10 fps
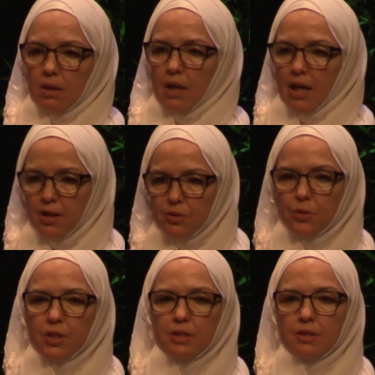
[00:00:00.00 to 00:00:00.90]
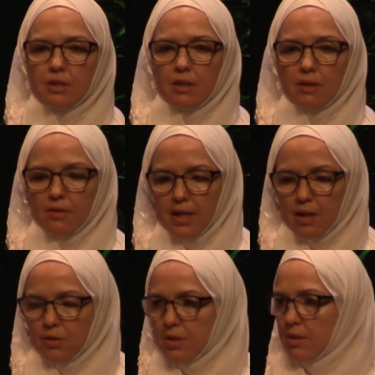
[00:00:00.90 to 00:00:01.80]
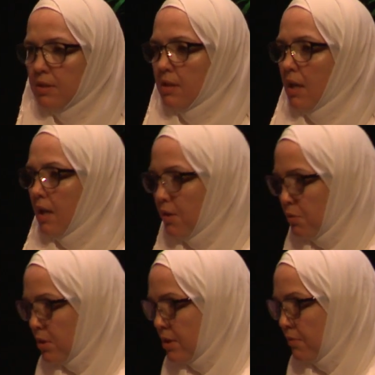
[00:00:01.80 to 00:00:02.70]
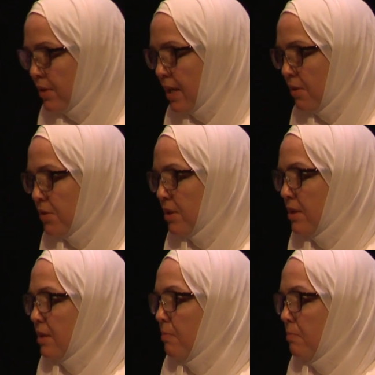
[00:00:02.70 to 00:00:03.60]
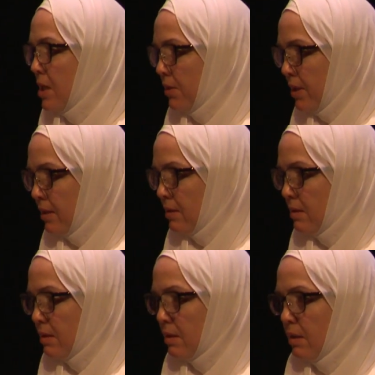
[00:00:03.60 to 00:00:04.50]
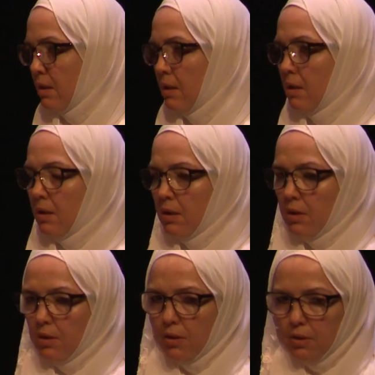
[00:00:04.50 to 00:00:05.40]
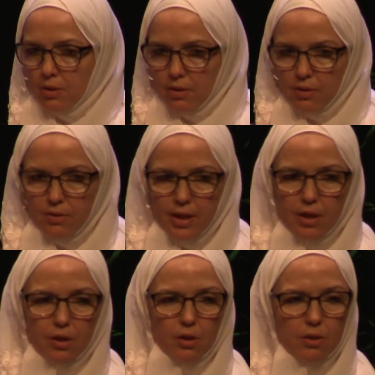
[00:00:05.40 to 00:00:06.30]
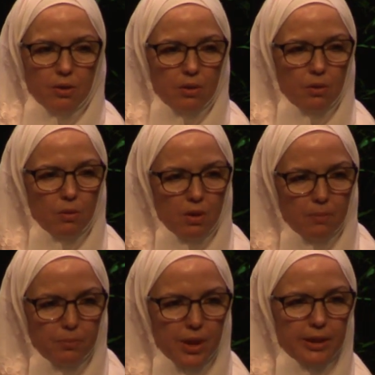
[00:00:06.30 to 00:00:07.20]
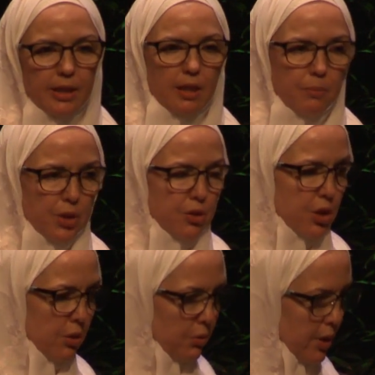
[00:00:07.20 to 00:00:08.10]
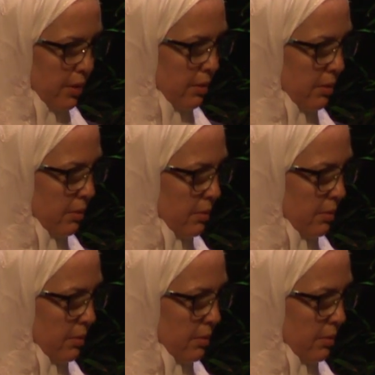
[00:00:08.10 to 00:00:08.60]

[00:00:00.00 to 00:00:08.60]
Hundreds, thousands, hundreds of thousands, millions. They're picking up their children.